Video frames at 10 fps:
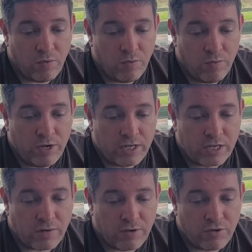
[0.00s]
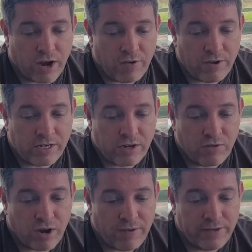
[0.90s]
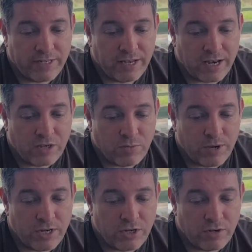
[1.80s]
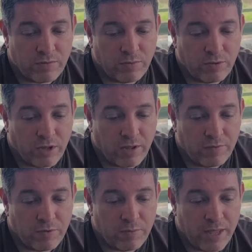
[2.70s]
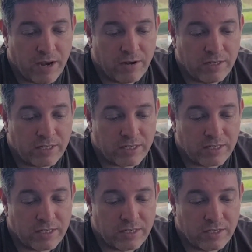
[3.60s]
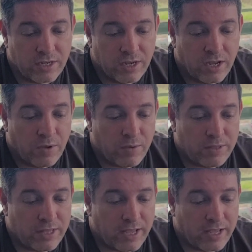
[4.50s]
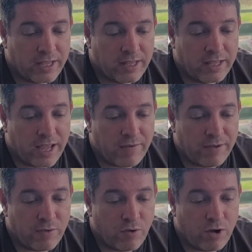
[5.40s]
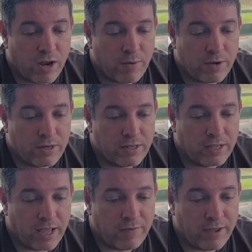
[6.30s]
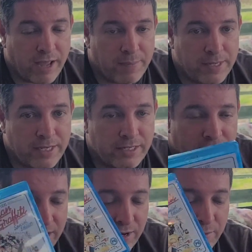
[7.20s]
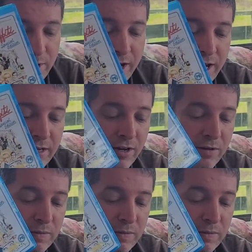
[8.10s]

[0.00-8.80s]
rediscover drag racing, drive-ins and inspiration from the early 60s. With Ron Howard, the Guy Fieri-Hapides, and now a director.